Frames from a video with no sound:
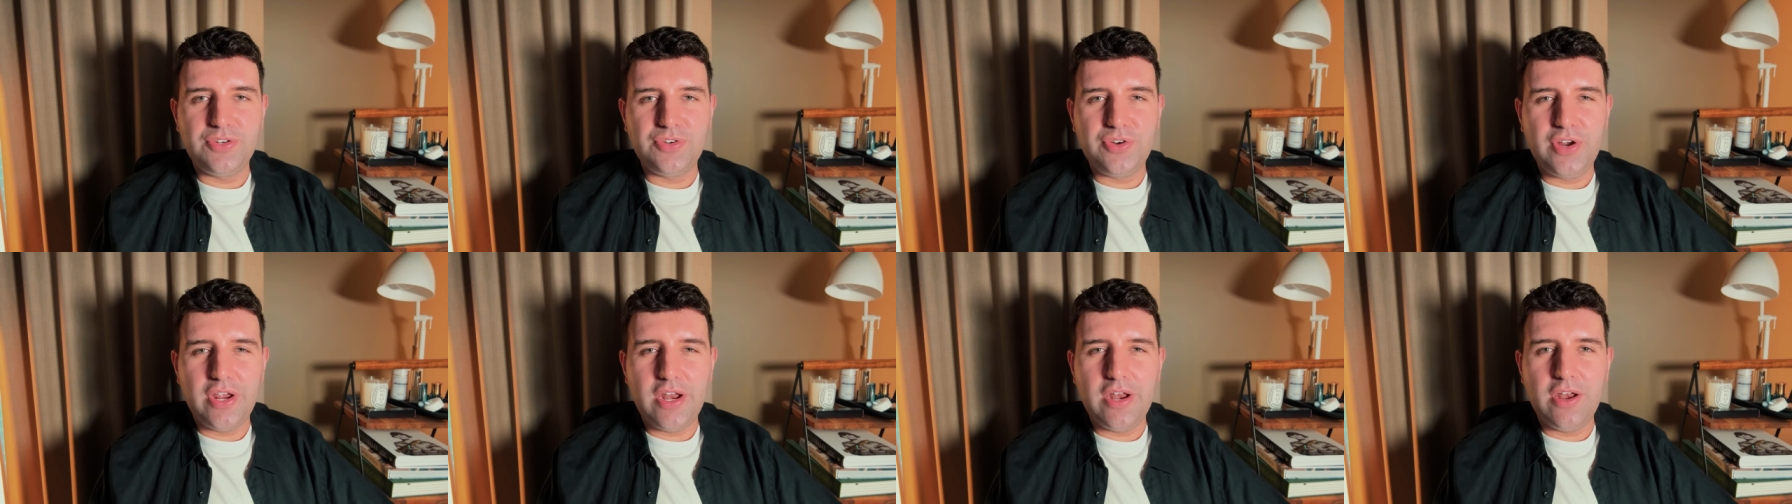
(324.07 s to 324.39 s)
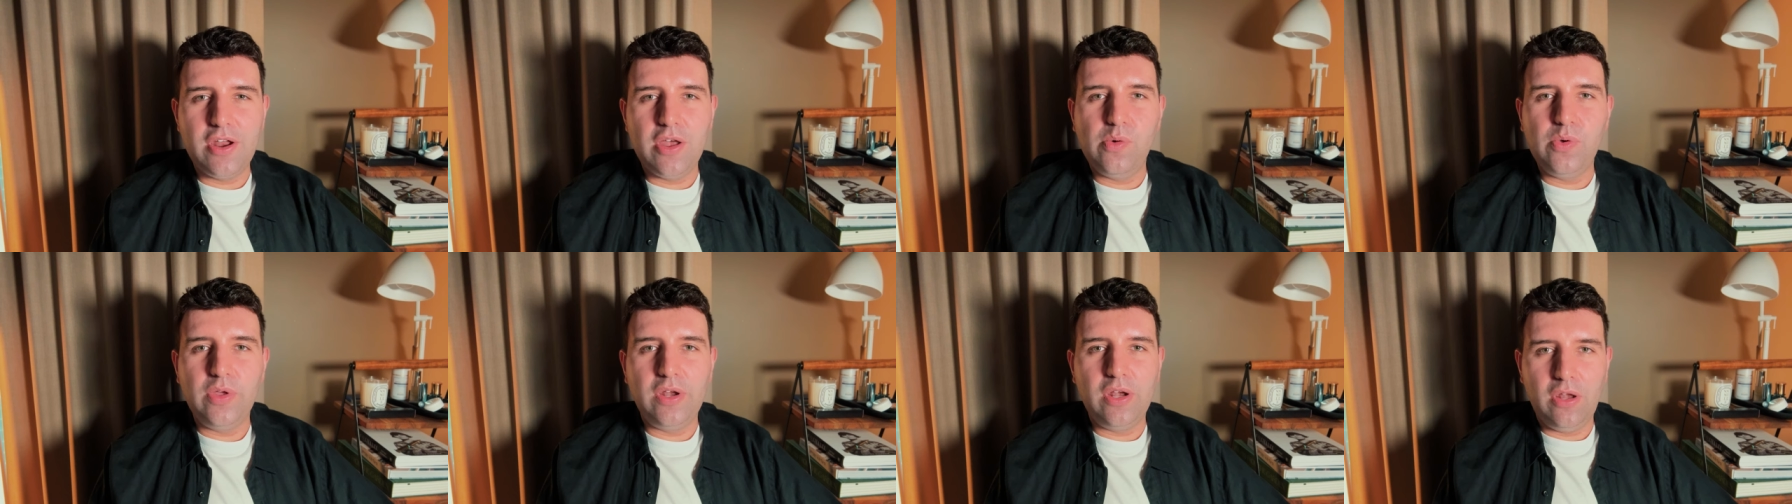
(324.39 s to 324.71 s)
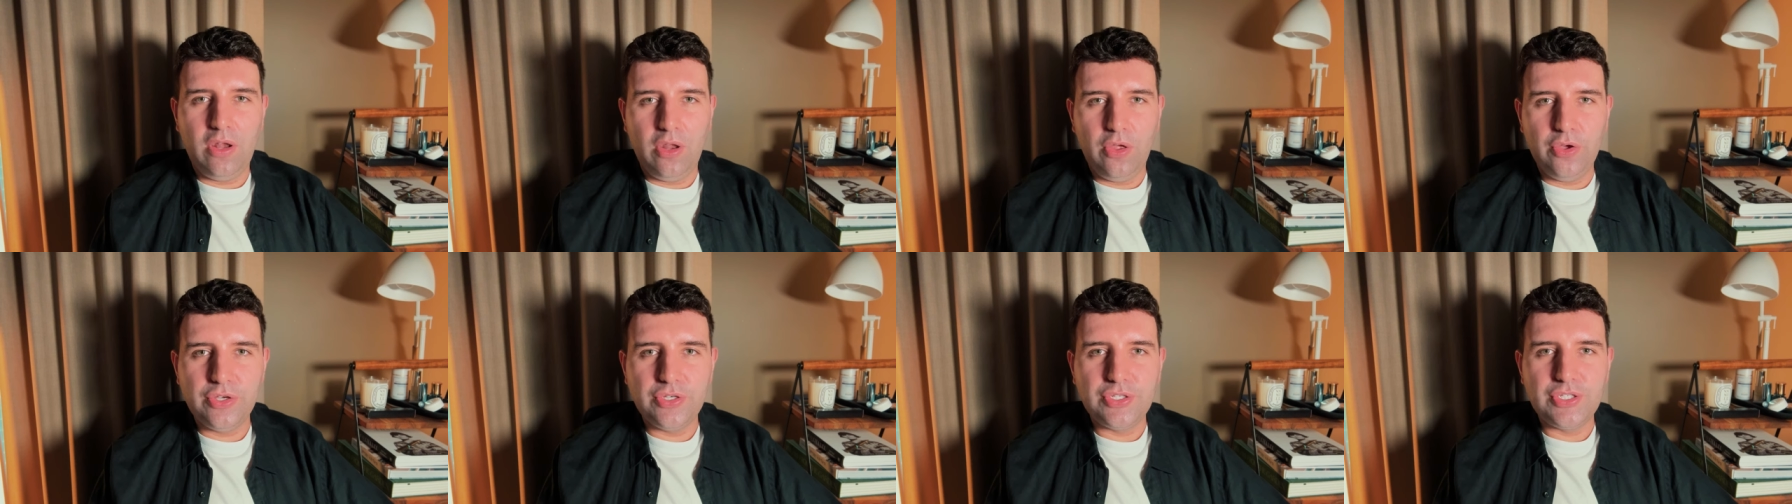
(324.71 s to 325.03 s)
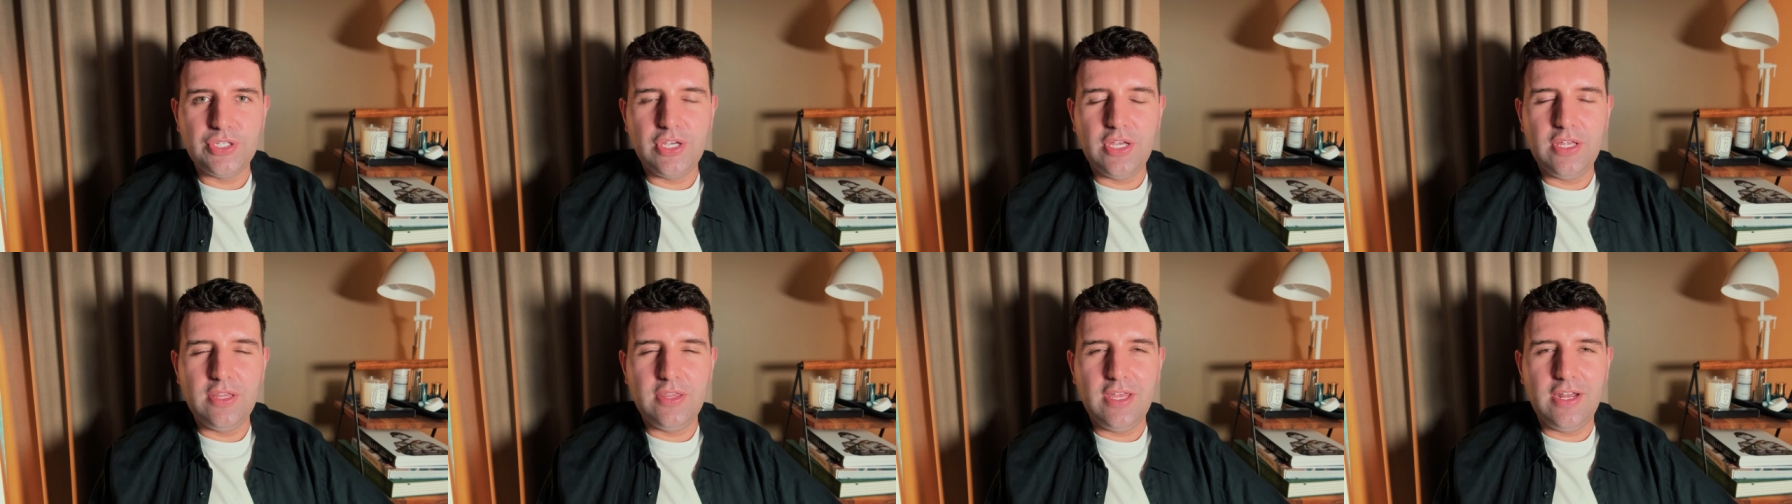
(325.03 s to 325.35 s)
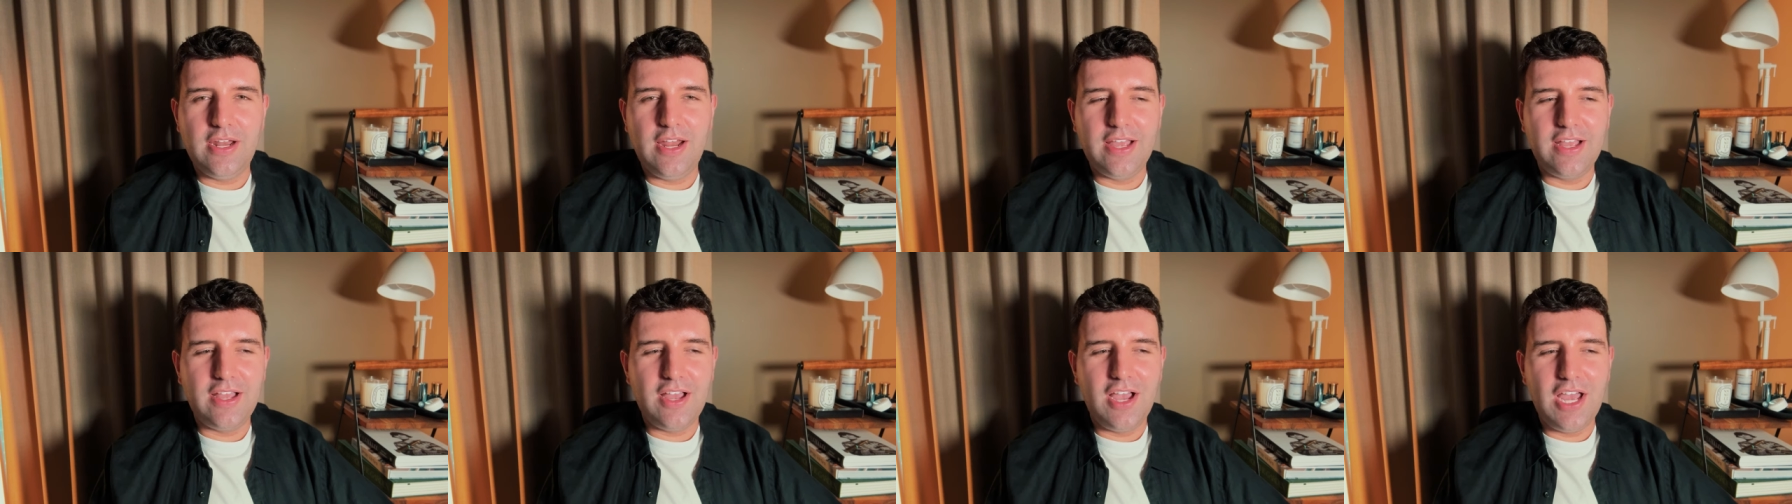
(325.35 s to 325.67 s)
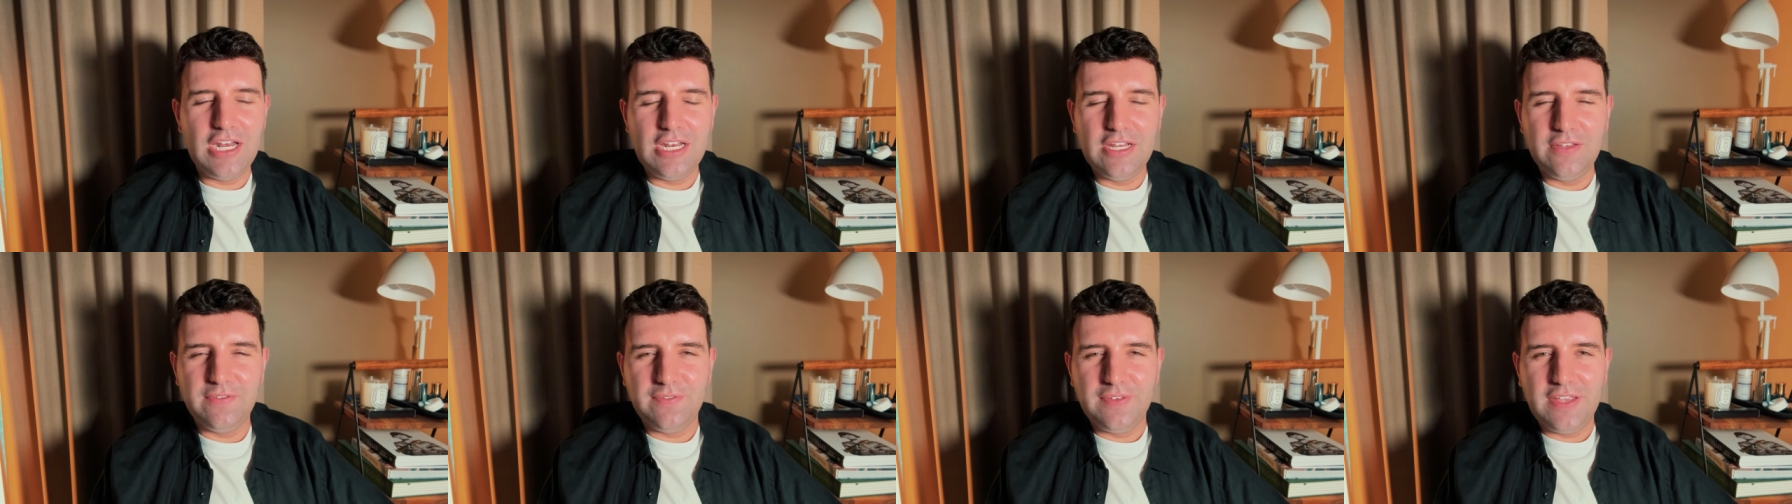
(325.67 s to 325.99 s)
tretinoin lotion that I
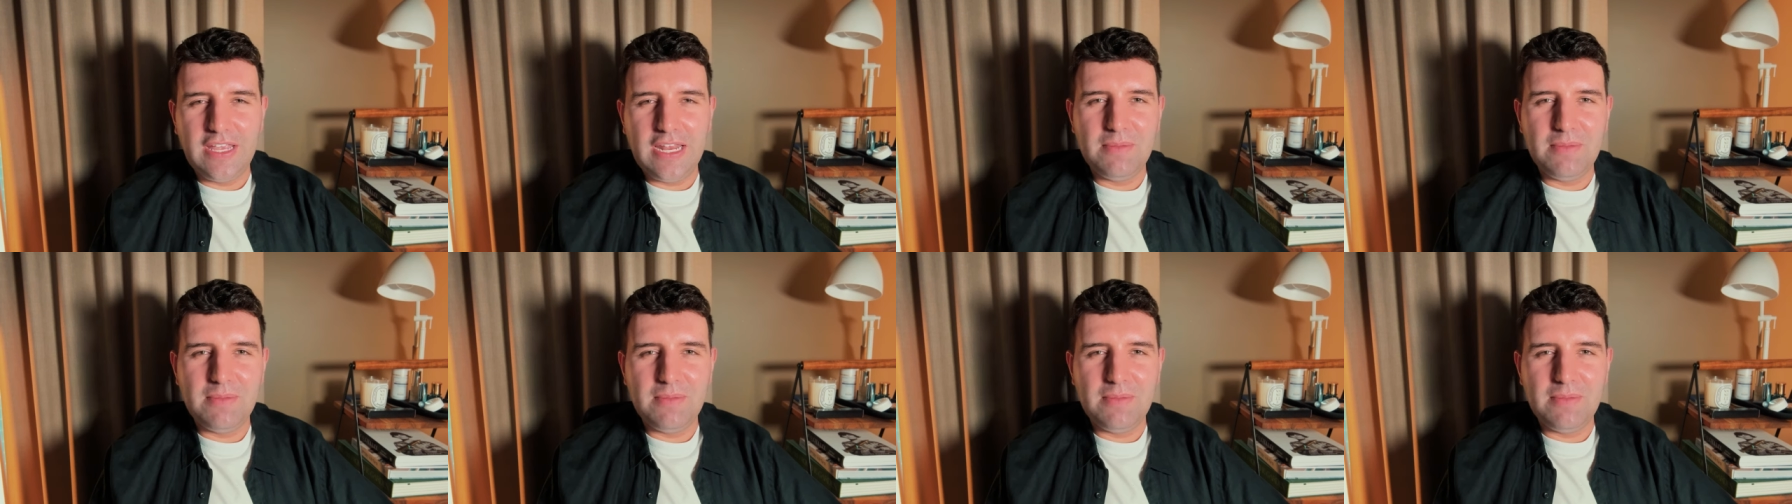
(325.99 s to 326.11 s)
kind of,